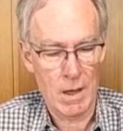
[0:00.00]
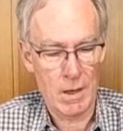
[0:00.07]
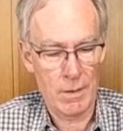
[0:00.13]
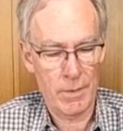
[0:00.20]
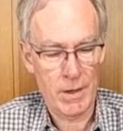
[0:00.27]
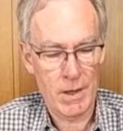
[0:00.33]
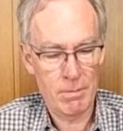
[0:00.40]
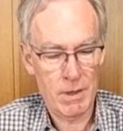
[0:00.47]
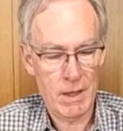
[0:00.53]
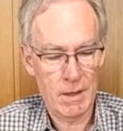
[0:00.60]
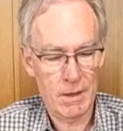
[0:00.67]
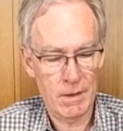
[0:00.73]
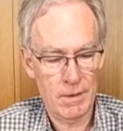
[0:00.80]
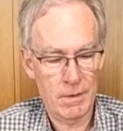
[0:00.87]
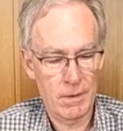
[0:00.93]
They
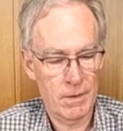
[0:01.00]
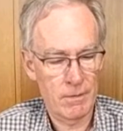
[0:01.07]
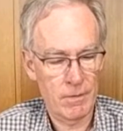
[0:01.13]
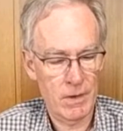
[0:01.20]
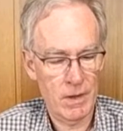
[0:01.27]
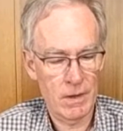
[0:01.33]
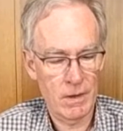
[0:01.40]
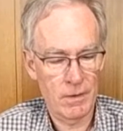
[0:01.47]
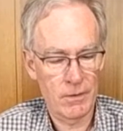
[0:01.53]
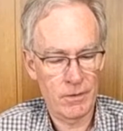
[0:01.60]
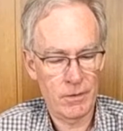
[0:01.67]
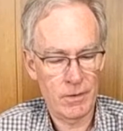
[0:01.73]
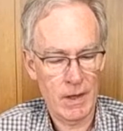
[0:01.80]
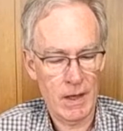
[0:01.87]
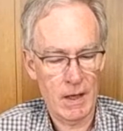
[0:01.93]
planted
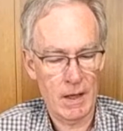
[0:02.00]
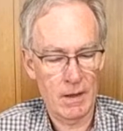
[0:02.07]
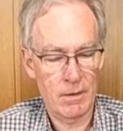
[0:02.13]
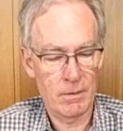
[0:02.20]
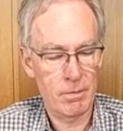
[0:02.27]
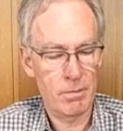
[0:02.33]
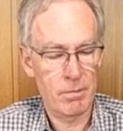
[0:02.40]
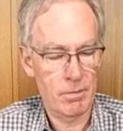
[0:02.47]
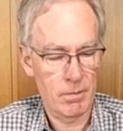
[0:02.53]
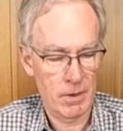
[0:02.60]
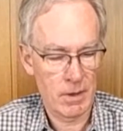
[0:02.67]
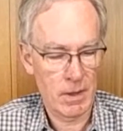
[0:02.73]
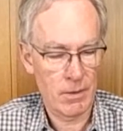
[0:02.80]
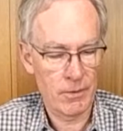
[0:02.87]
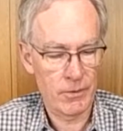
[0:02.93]
vineyards and
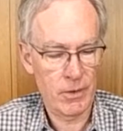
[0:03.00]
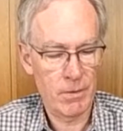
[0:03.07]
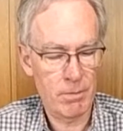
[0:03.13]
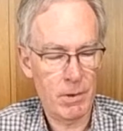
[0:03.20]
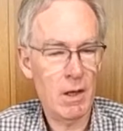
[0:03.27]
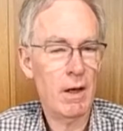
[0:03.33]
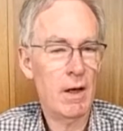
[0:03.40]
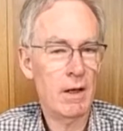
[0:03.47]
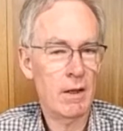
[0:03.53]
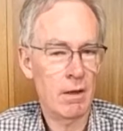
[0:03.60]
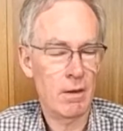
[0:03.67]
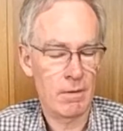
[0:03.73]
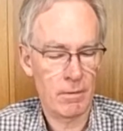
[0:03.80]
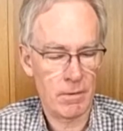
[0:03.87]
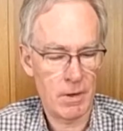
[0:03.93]
they also buy in a
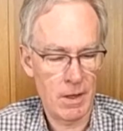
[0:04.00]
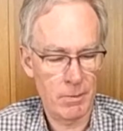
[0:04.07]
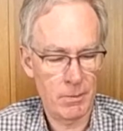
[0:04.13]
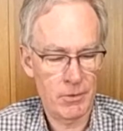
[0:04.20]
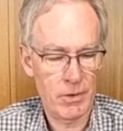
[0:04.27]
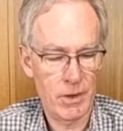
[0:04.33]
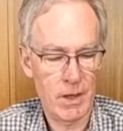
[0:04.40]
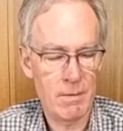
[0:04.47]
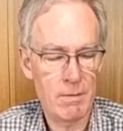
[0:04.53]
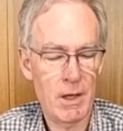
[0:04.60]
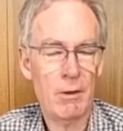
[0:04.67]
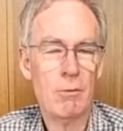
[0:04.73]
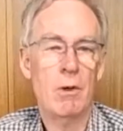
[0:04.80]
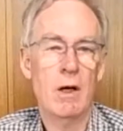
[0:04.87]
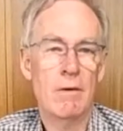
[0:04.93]
lot of grapes and they
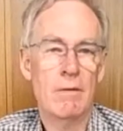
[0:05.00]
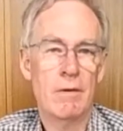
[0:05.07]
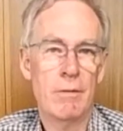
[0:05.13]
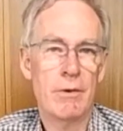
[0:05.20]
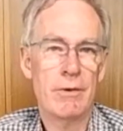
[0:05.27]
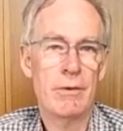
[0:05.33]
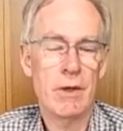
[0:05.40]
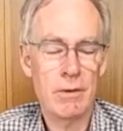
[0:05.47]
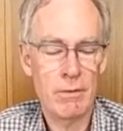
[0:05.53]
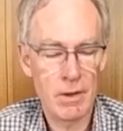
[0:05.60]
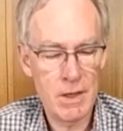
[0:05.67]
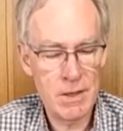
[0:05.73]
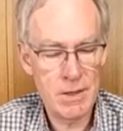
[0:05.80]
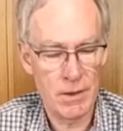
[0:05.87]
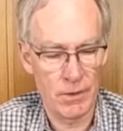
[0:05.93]
make wine from three
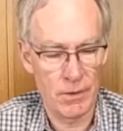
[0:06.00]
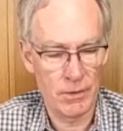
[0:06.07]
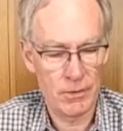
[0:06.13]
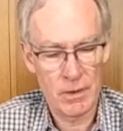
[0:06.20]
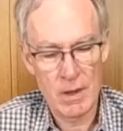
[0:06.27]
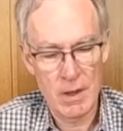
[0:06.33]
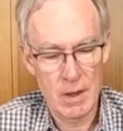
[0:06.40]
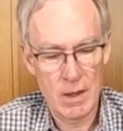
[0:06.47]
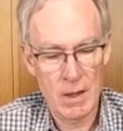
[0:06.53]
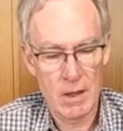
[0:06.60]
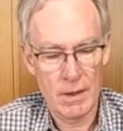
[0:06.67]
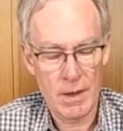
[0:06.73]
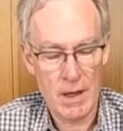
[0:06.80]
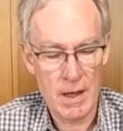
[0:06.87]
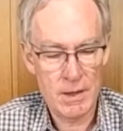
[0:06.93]
regions.
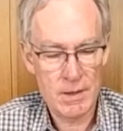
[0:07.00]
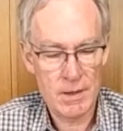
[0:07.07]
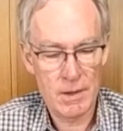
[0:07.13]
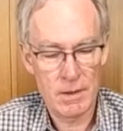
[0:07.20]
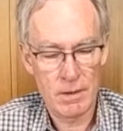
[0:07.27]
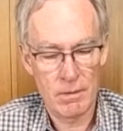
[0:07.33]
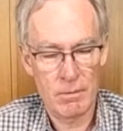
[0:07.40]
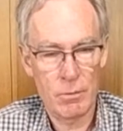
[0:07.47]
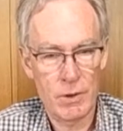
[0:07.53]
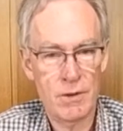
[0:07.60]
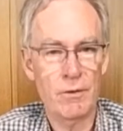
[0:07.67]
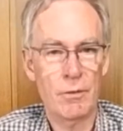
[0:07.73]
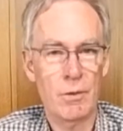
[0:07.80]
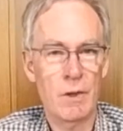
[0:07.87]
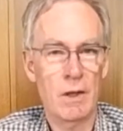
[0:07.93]
The Hunter, which
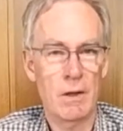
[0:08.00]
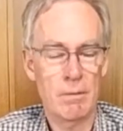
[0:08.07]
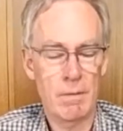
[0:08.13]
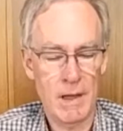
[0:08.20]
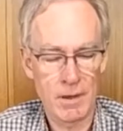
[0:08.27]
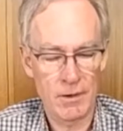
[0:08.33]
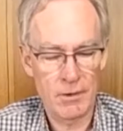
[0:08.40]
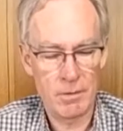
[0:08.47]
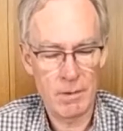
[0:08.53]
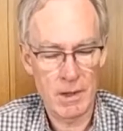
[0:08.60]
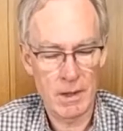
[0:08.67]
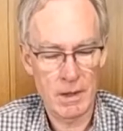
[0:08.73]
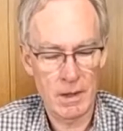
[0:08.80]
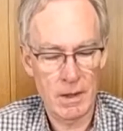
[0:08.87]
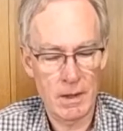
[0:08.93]
is where they're based
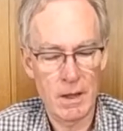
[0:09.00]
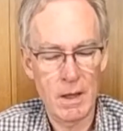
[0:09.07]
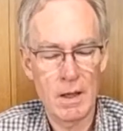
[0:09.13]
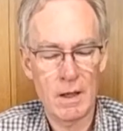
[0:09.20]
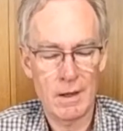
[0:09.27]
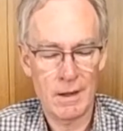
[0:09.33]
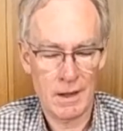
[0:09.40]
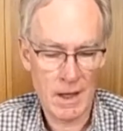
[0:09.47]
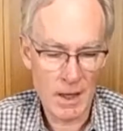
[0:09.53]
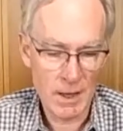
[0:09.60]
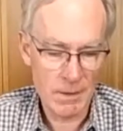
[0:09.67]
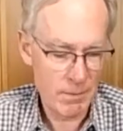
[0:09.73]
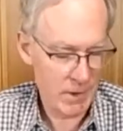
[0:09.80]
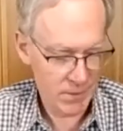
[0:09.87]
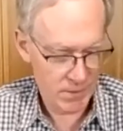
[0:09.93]
mainly, the
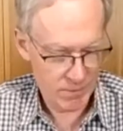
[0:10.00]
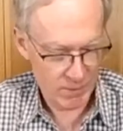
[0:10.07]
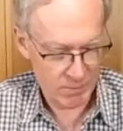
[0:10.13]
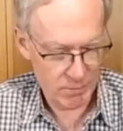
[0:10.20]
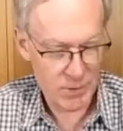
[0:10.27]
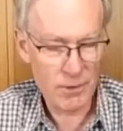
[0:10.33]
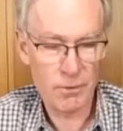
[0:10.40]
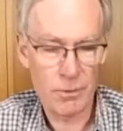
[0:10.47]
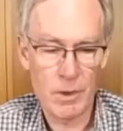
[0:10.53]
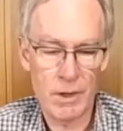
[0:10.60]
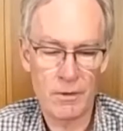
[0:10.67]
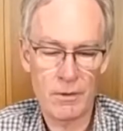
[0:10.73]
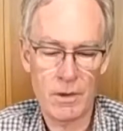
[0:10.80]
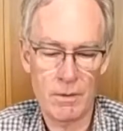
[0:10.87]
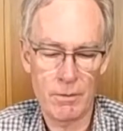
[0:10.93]
Canberra District, which is where
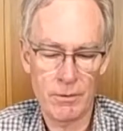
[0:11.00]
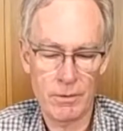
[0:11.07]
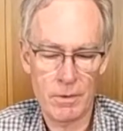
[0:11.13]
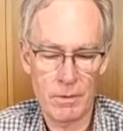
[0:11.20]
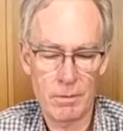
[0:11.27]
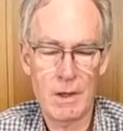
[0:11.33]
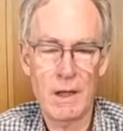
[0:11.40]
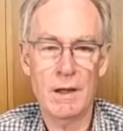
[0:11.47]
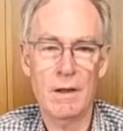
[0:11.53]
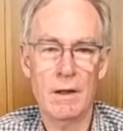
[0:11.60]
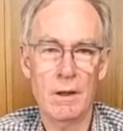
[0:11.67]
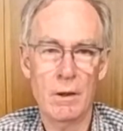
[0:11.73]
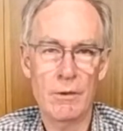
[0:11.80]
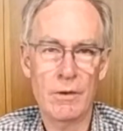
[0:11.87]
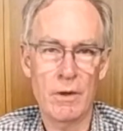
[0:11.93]
this comes from, and the
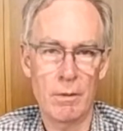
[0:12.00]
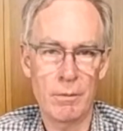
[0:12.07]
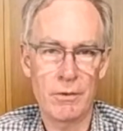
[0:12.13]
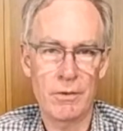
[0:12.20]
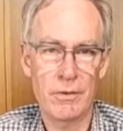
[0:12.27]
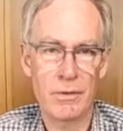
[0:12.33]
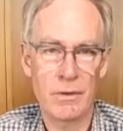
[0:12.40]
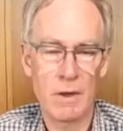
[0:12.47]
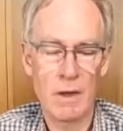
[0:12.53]
Hilltops,